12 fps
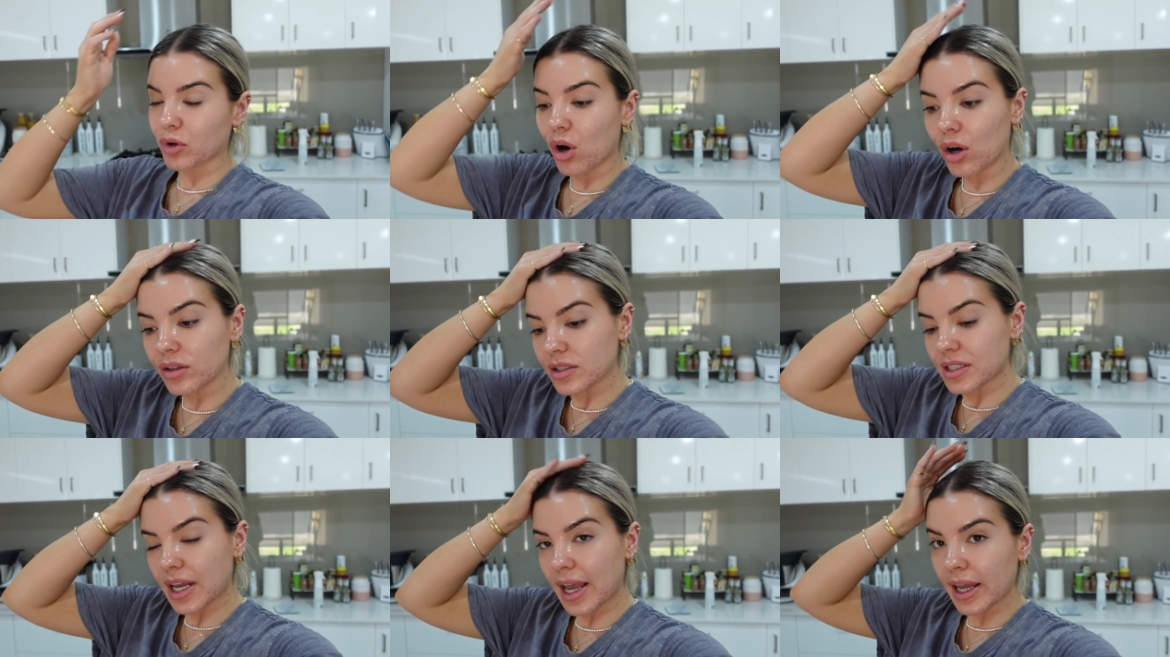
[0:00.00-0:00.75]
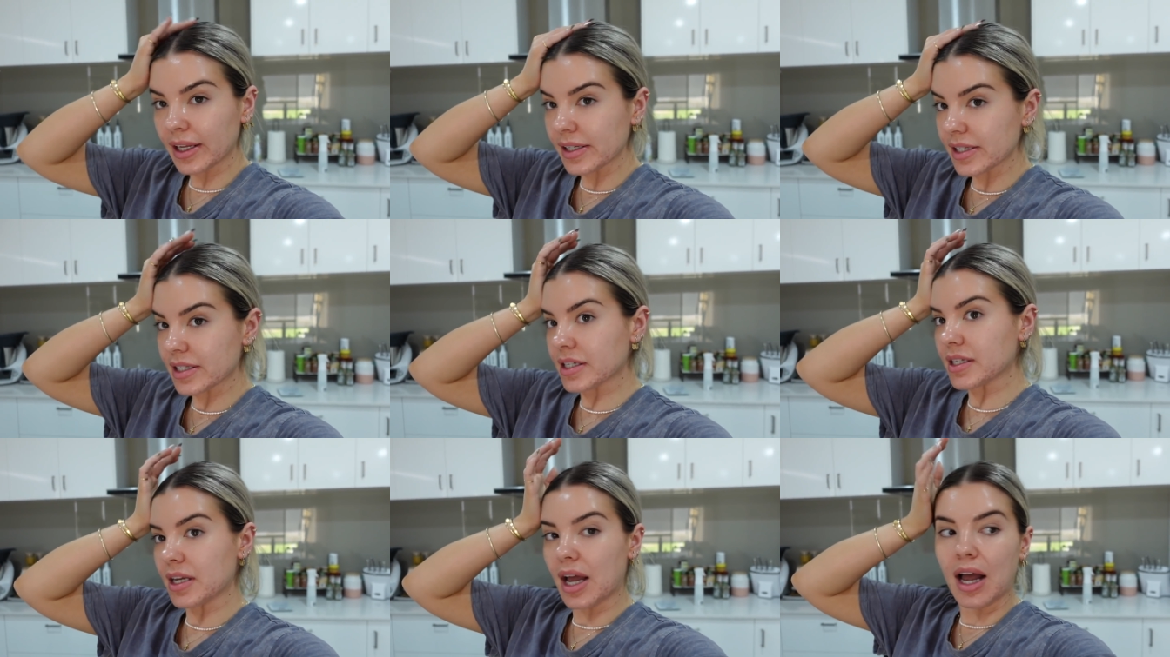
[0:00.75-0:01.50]
content
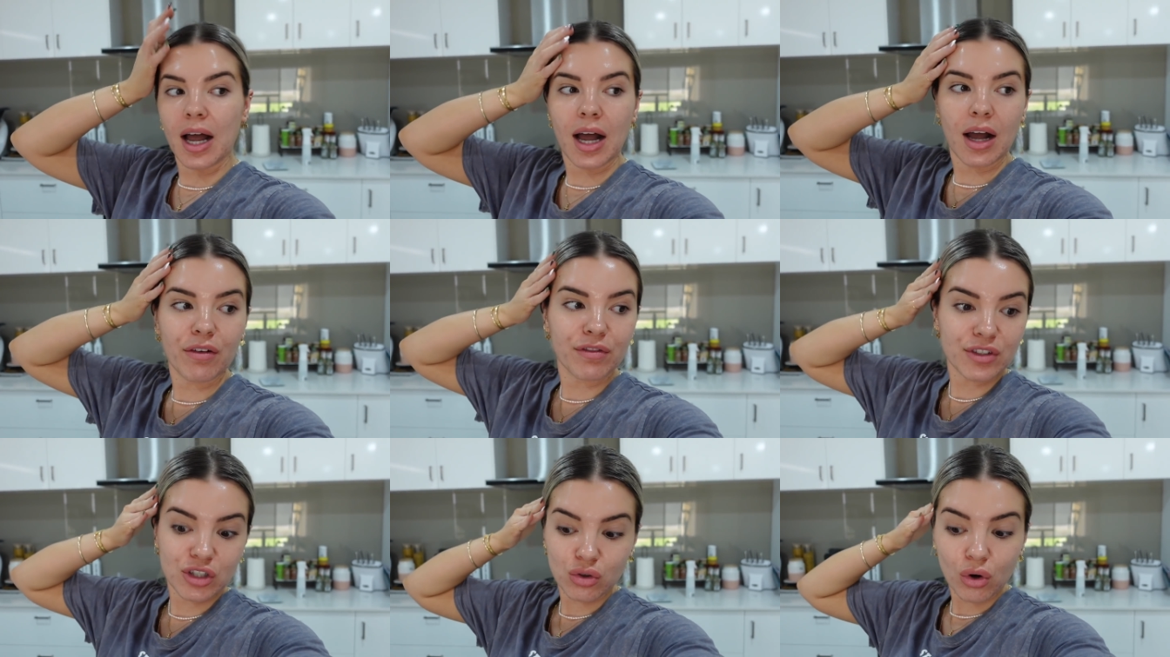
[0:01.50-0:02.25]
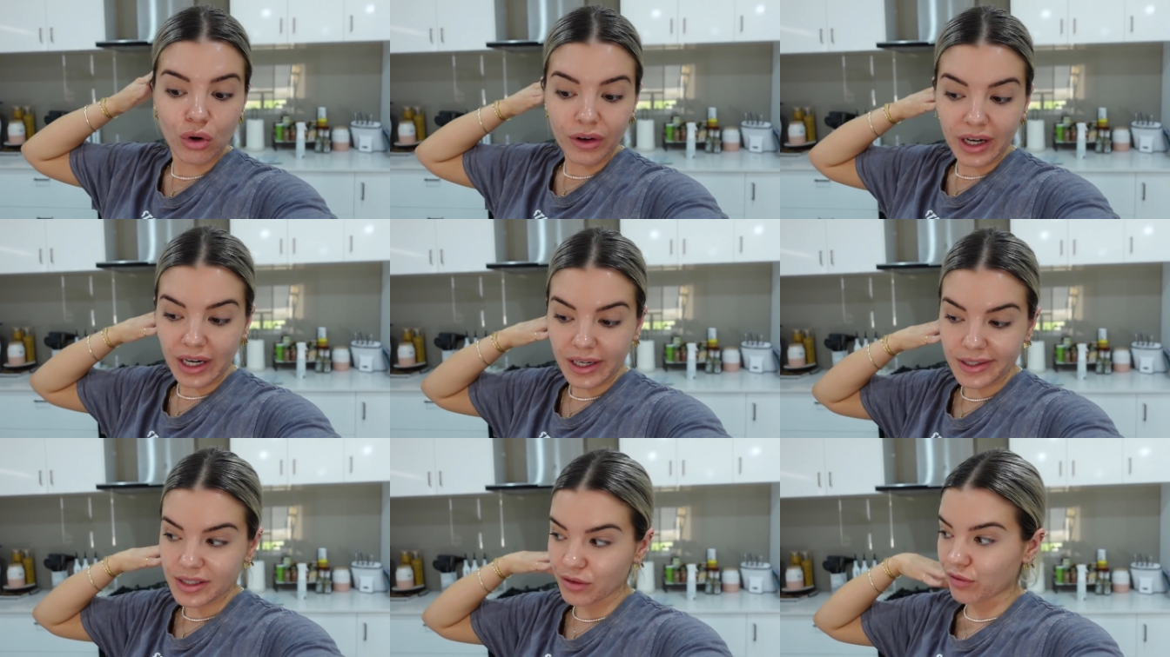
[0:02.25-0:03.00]
for
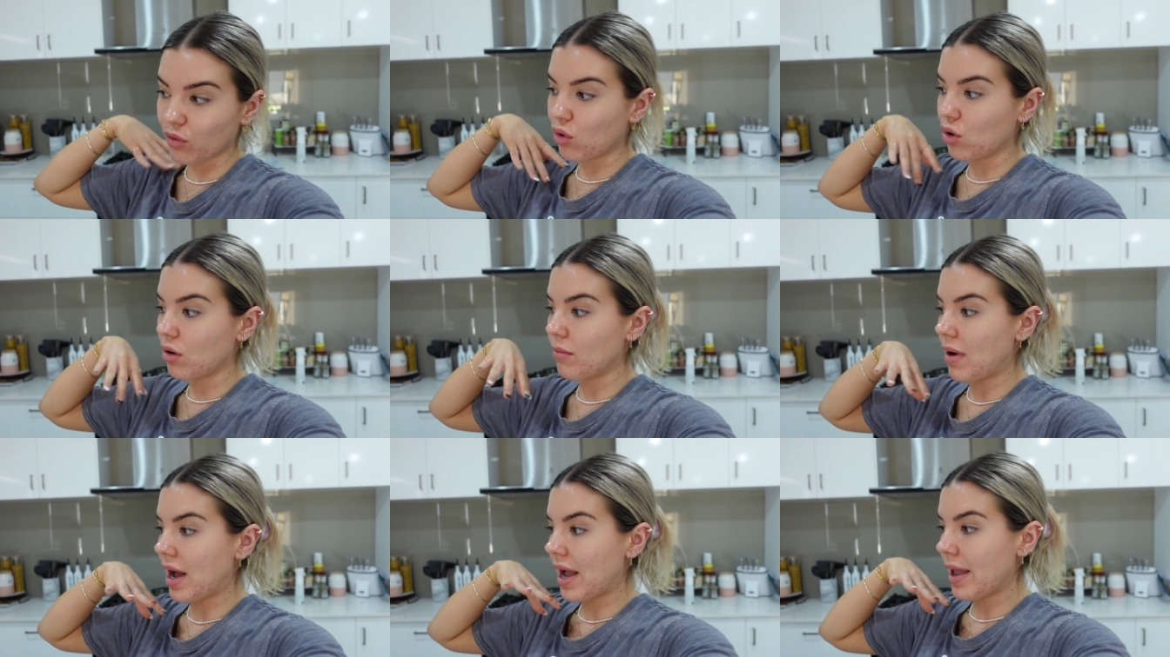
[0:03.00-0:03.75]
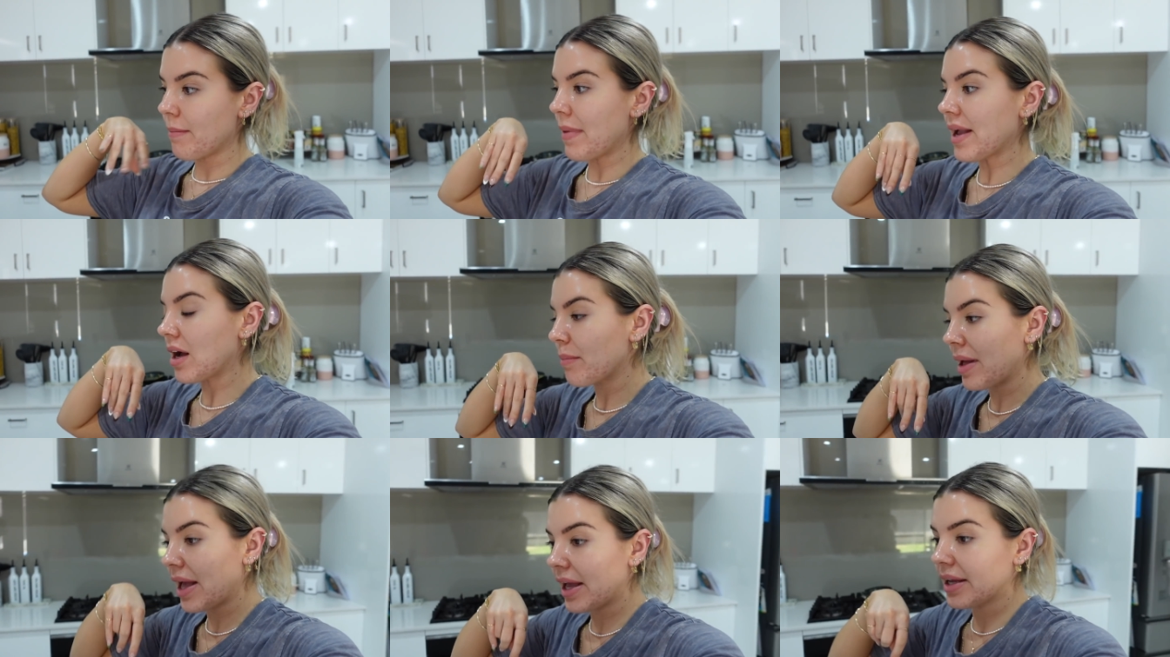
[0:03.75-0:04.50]
stories for my makeup
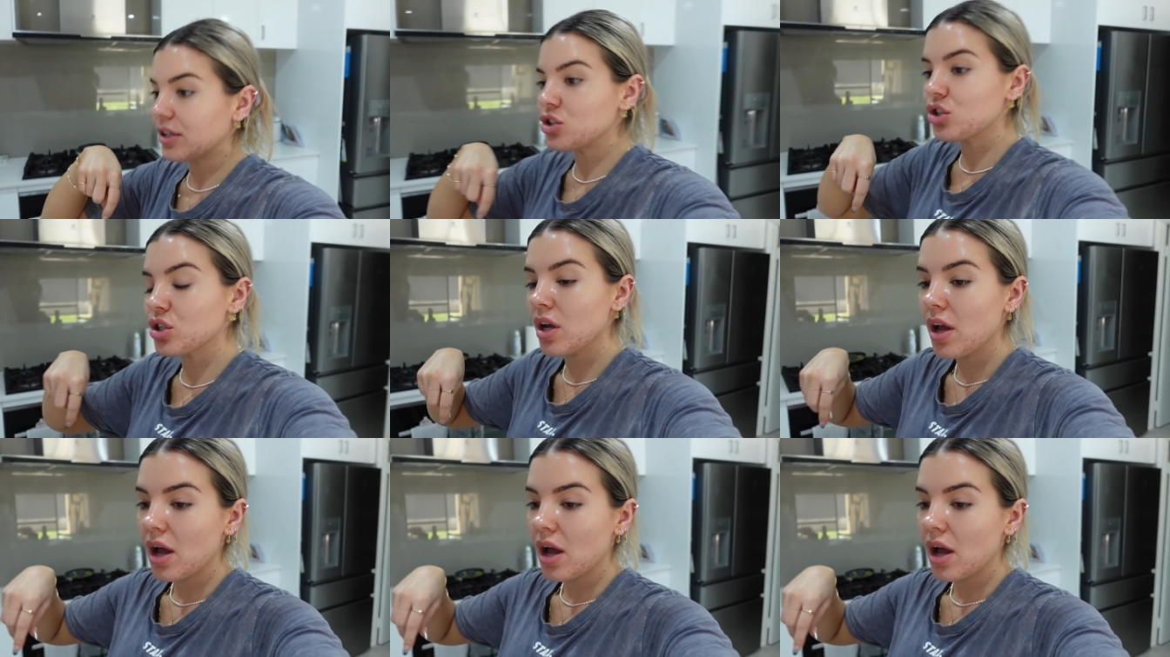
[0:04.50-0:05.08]
page.